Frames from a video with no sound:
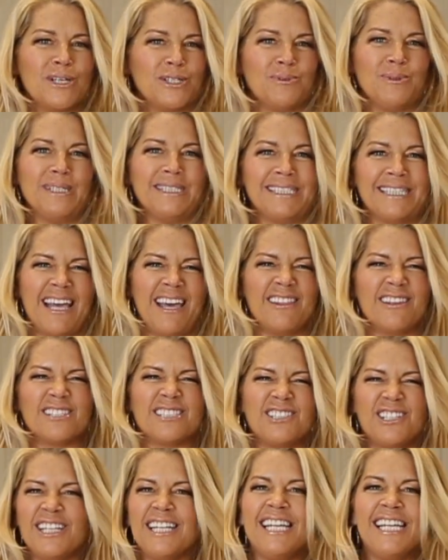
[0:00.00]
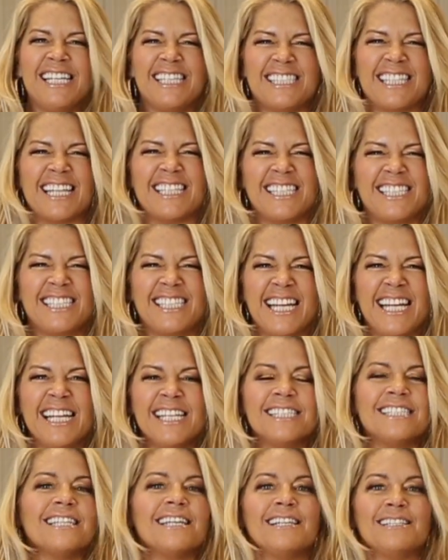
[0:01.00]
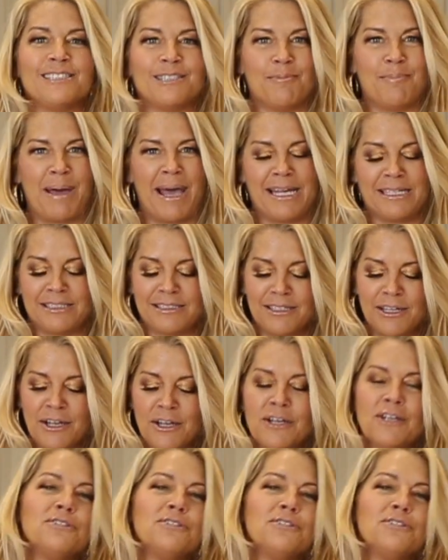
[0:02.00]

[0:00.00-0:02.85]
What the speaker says: as we say, the cheese that stinks, is the best.